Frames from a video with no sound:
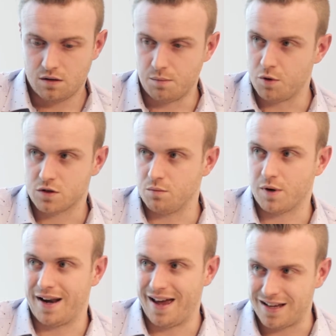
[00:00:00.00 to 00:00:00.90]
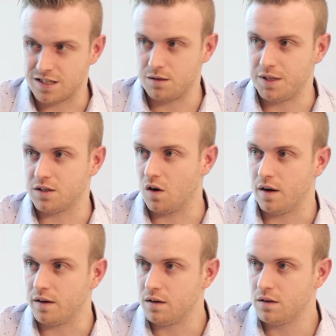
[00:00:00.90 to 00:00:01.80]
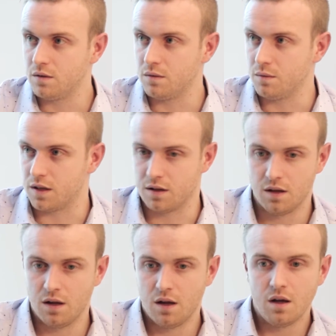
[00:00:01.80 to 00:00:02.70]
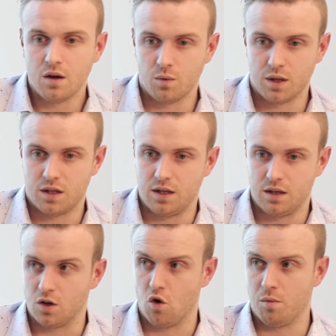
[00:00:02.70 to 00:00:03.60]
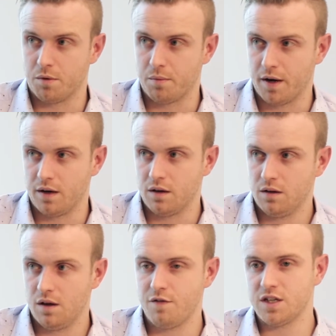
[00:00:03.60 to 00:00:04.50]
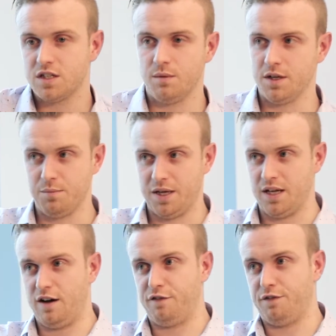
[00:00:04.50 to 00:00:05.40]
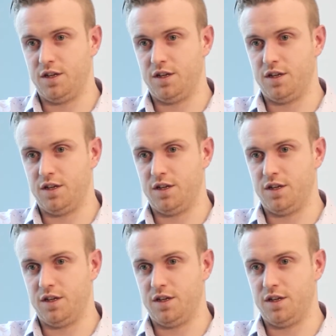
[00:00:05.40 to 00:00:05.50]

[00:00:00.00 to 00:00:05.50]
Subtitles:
the personal brand has to be tied with the corporate brand. Eventually, when you're big enough